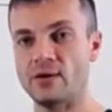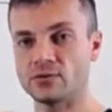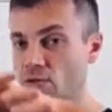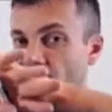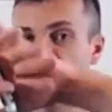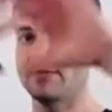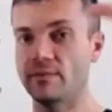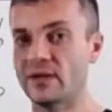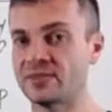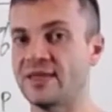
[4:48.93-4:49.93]
collectively
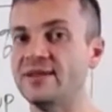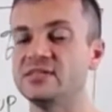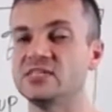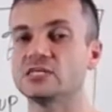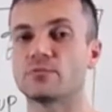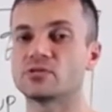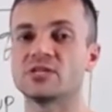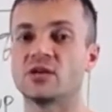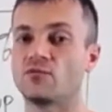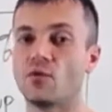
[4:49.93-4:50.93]
about
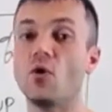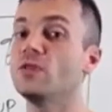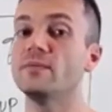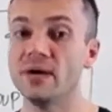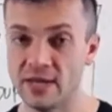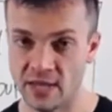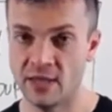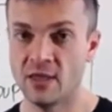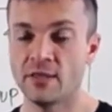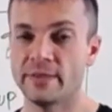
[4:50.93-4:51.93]
96% of all the money
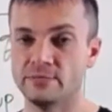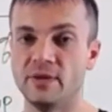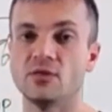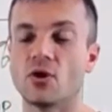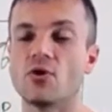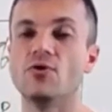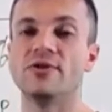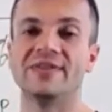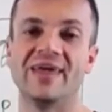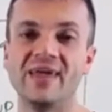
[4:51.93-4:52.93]
that's being earned
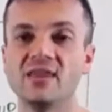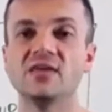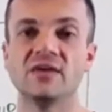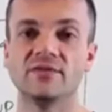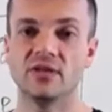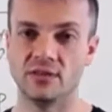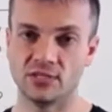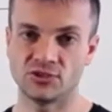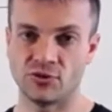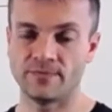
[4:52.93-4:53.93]
in any given
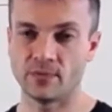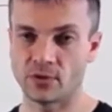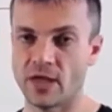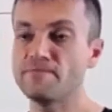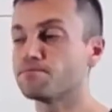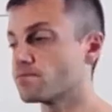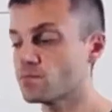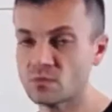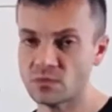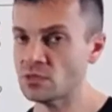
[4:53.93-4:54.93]
industry, okay?
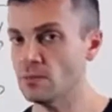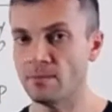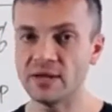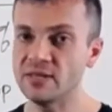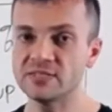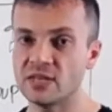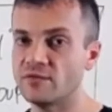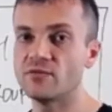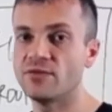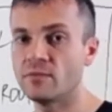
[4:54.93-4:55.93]
Money is not
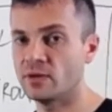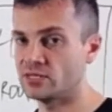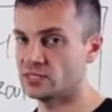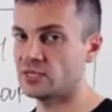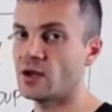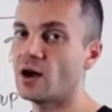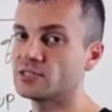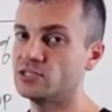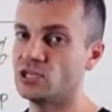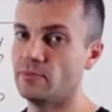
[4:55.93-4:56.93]
everything, but it's just like
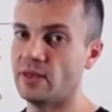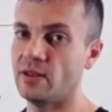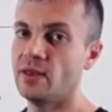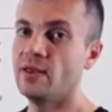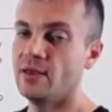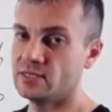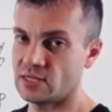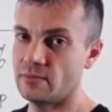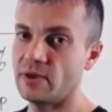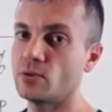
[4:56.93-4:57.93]
oxygen, man. It's gonna
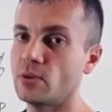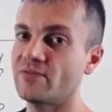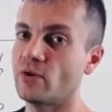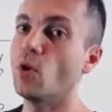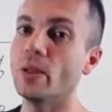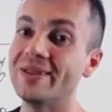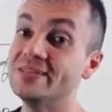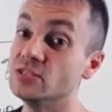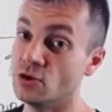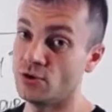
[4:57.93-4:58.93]
make your life a whole lot
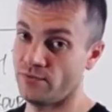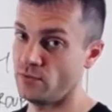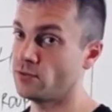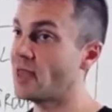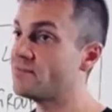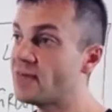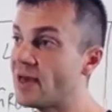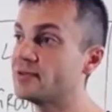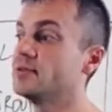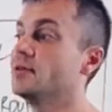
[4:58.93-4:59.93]
easier. If you don't have
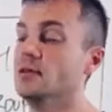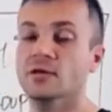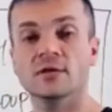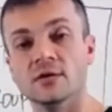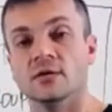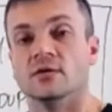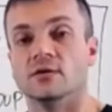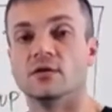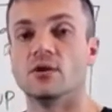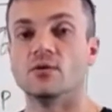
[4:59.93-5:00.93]
that,
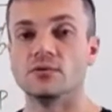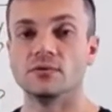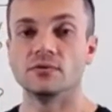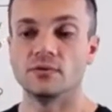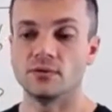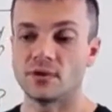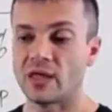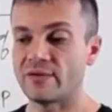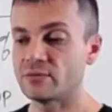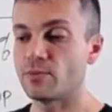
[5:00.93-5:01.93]
you know, you're gonna
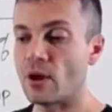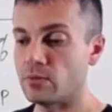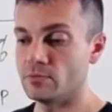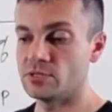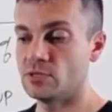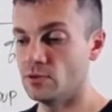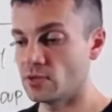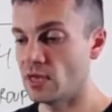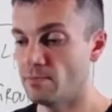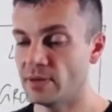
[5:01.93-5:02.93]
have some problems,
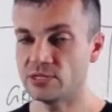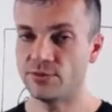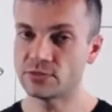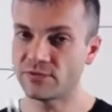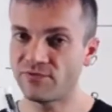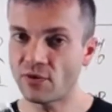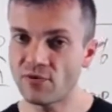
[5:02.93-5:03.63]
okay? But there's a very